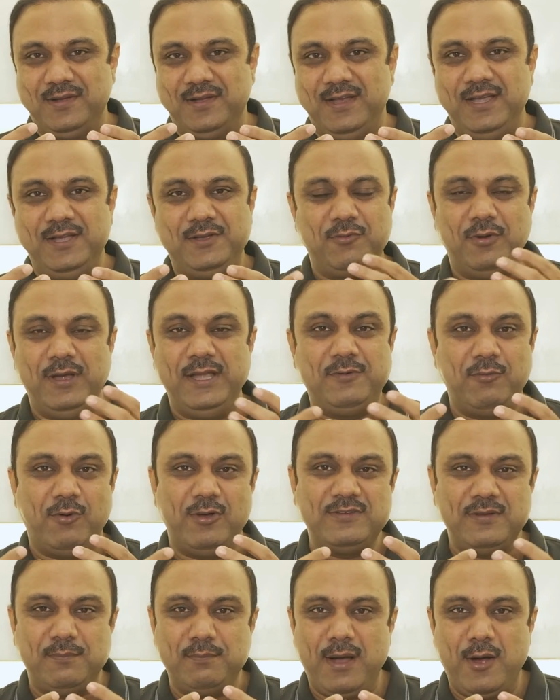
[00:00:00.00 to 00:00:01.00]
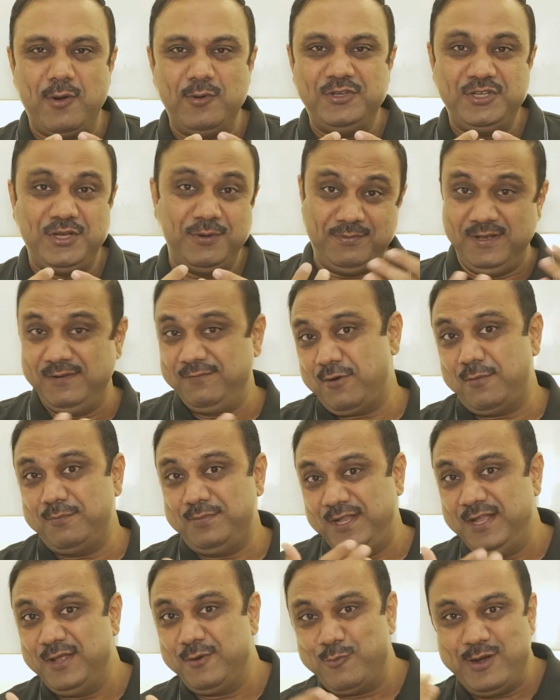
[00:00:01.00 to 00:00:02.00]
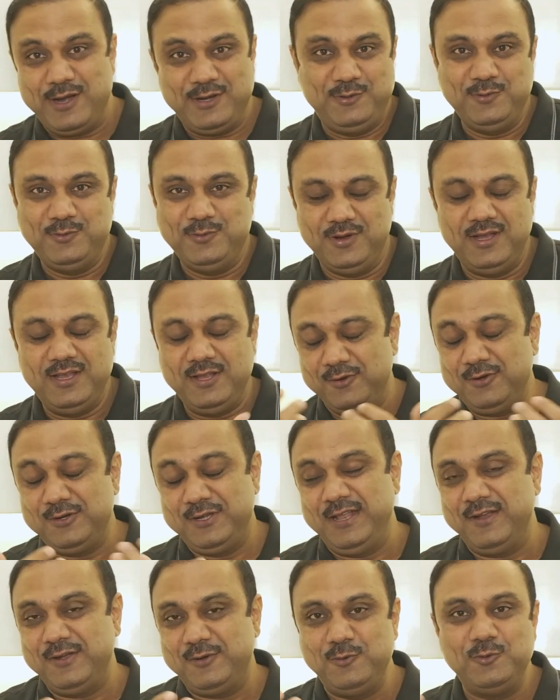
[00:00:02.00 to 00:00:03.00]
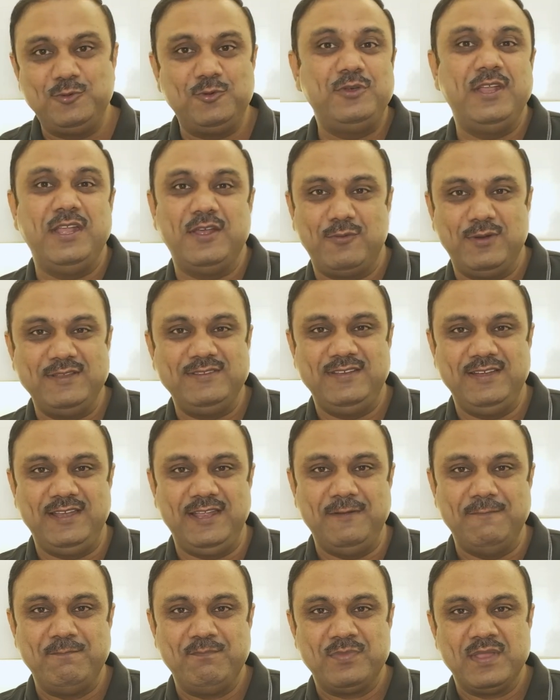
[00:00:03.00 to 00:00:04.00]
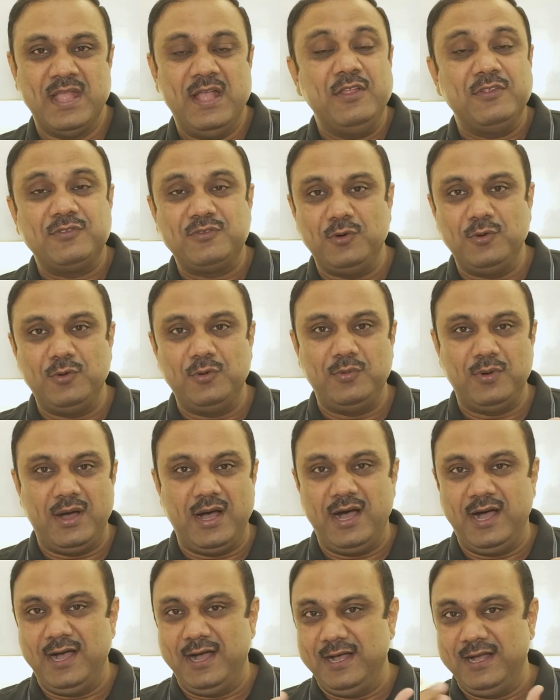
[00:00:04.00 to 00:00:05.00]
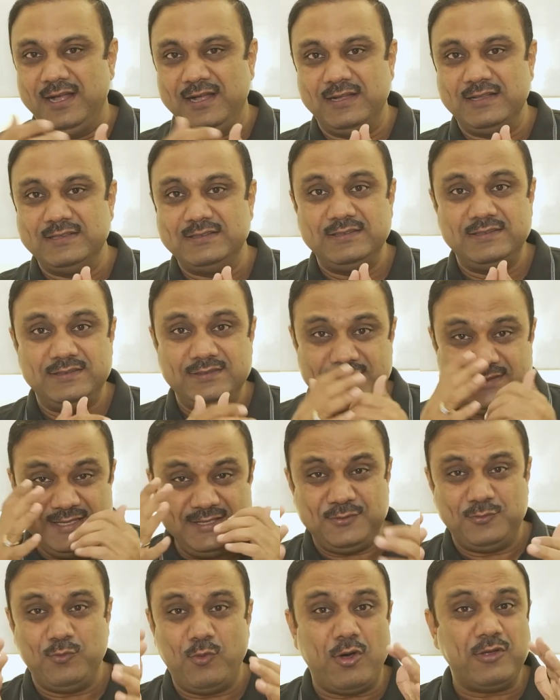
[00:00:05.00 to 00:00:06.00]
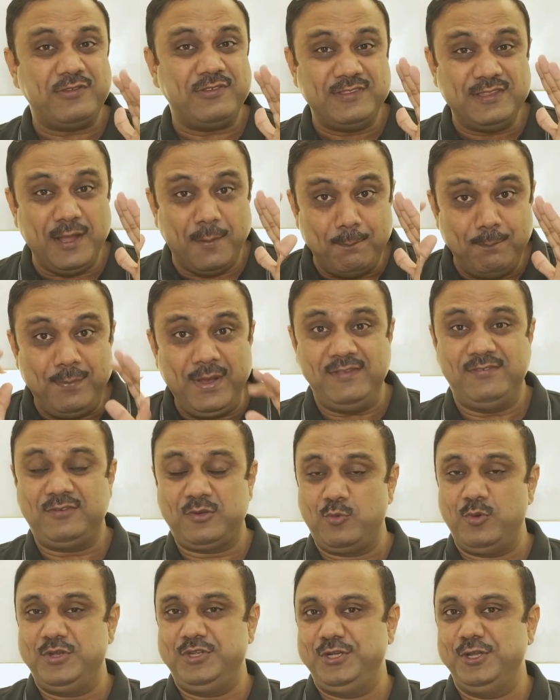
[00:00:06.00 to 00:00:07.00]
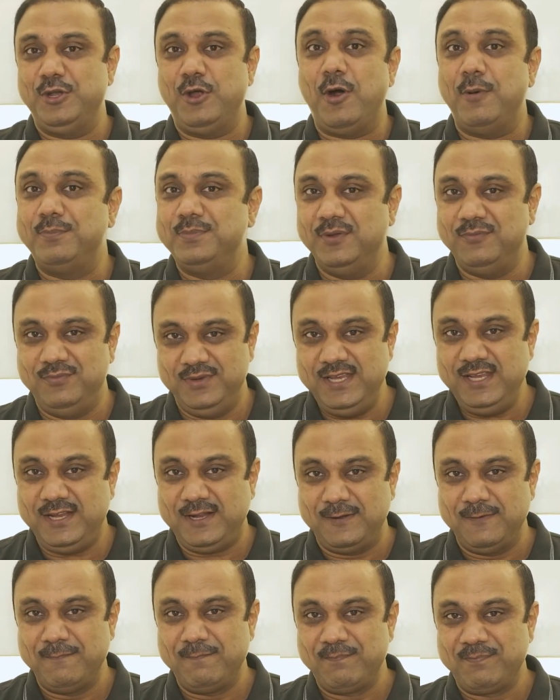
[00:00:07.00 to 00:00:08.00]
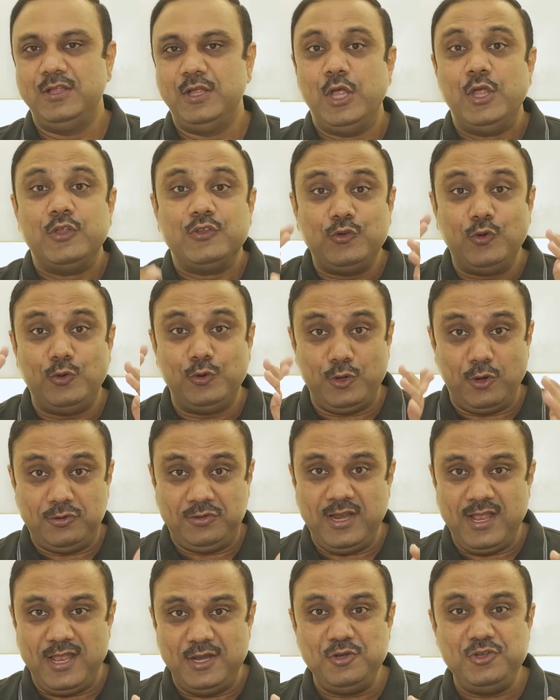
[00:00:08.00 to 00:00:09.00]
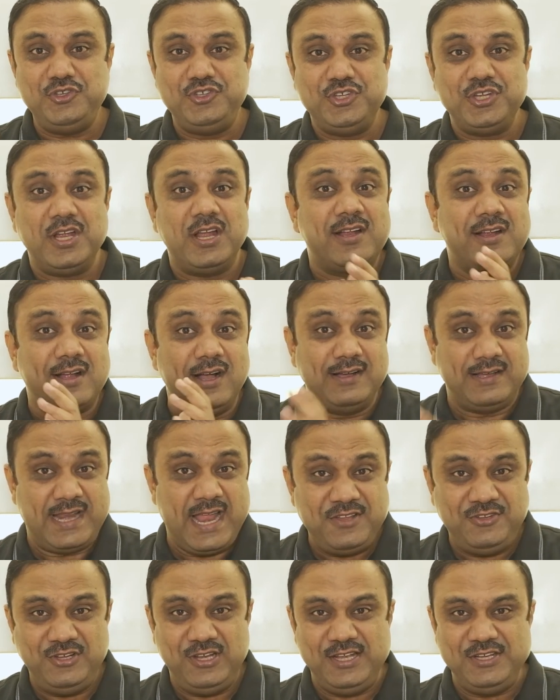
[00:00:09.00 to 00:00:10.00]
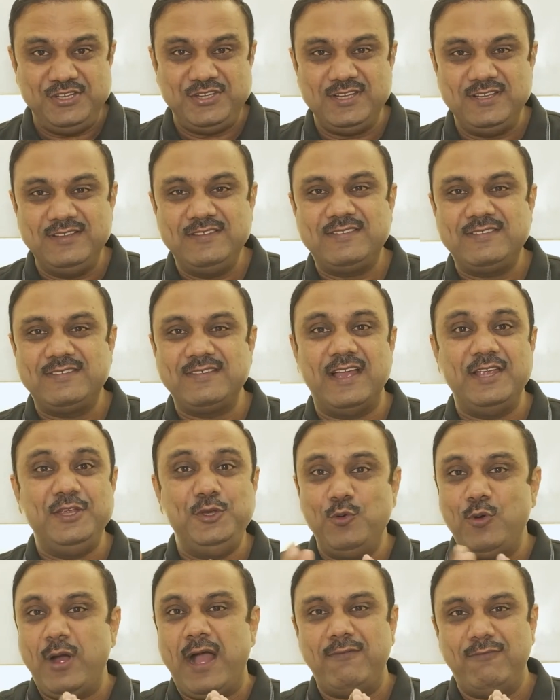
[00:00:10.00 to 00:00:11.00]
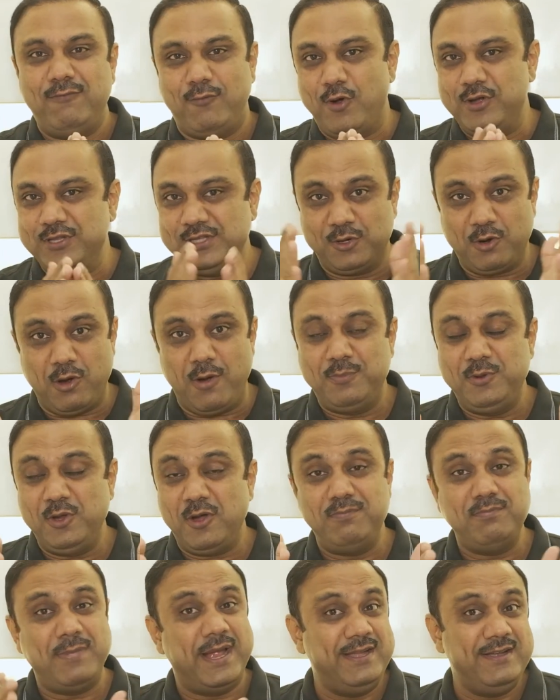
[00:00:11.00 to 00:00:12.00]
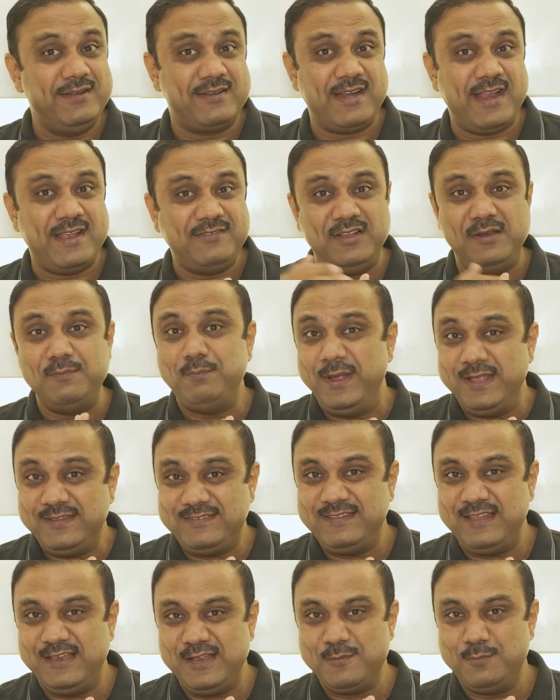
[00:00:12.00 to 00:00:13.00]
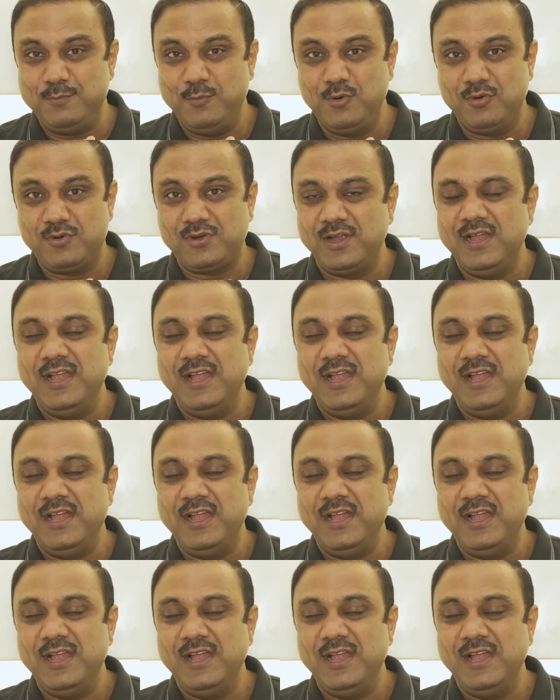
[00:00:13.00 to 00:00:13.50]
it was about shifting from tier 1 to, you know, tier 2 to tier 1 city. So this was the best question of the week. So Dr. Anuj, congratulations. You have won the copy of my international bestseller book,